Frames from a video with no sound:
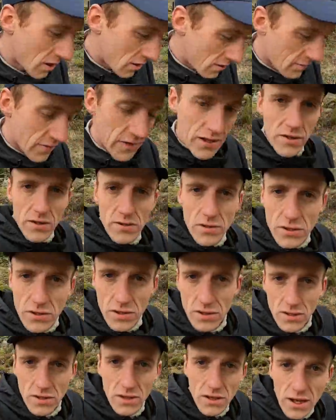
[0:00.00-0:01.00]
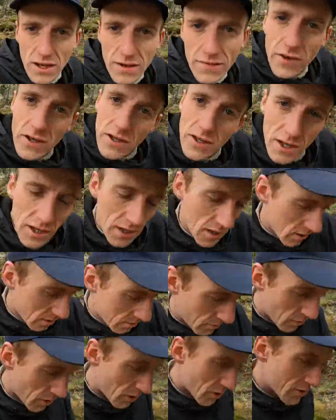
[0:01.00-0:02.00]
have videos every day I
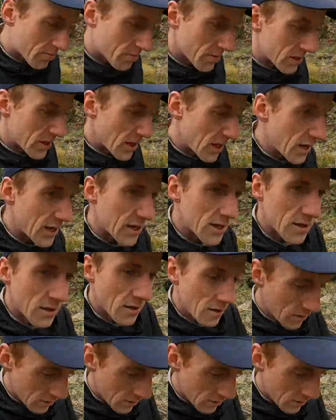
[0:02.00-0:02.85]
can possibly do.